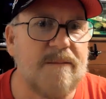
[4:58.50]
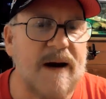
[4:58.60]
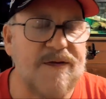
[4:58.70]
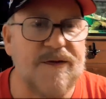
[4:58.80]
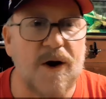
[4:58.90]

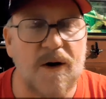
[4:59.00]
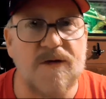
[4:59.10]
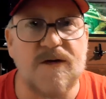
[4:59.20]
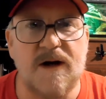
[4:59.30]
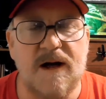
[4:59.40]
by
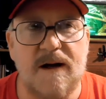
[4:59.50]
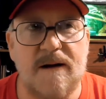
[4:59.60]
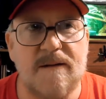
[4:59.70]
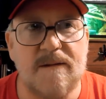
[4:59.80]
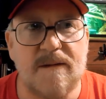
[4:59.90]
Thursday,
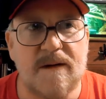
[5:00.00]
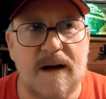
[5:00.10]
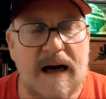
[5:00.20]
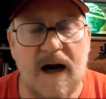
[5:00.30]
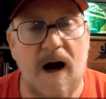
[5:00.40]

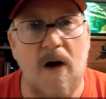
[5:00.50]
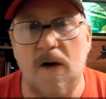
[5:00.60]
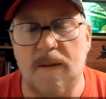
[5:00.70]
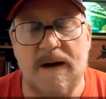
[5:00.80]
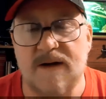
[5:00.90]
I called
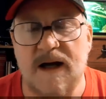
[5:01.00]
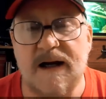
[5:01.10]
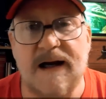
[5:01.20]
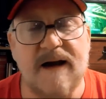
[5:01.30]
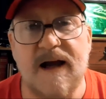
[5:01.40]
them. I said, I
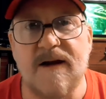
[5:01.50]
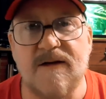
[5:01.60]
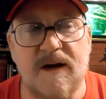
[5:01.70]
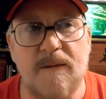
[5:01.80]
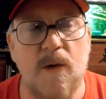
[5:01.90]
can't take this
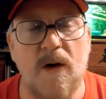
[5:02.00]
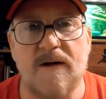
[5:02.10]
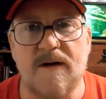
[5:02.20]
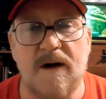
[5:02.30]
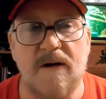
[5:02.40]
anymore. I
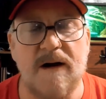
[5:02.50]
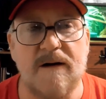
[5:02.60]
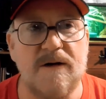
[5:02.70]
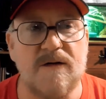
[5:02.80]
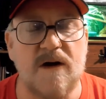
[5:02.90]
said, y'all going to have
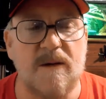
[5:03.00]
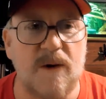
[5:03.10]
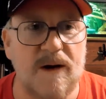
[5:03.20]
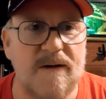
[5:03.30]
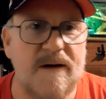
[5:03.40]
to do something.
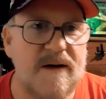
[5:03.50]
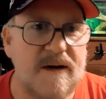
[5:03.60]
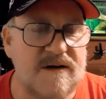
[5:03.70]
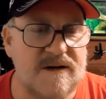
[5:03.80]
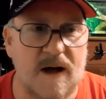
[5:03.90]
Well, She said,